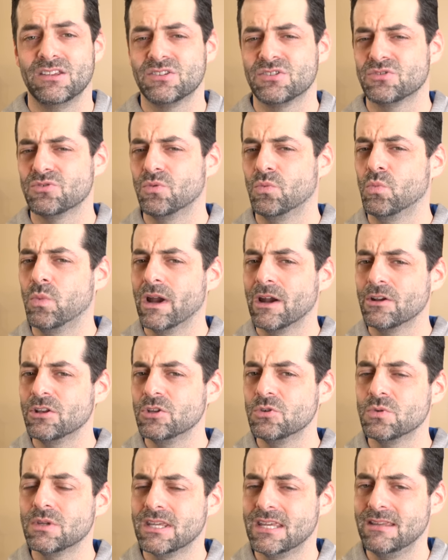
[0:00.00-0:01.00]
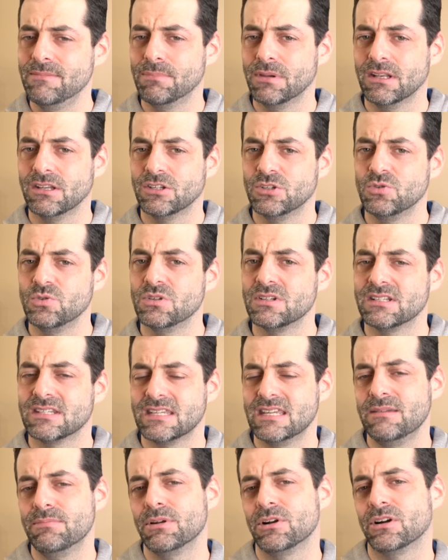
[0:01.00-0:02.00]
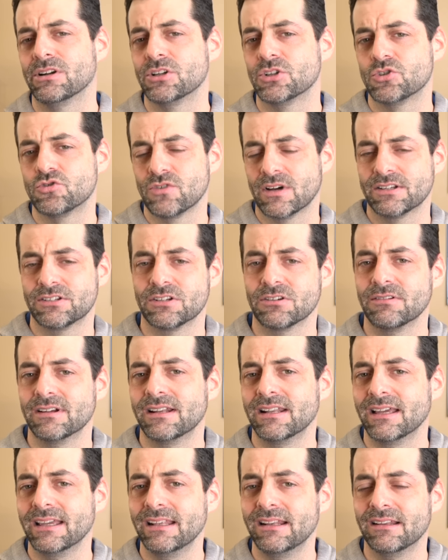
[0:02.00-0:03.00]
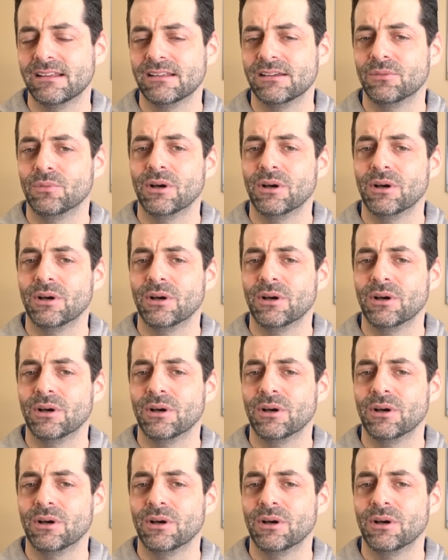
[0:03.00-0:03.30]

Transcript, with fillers: So where do you keep it? Do you just keep it on a dresser at night?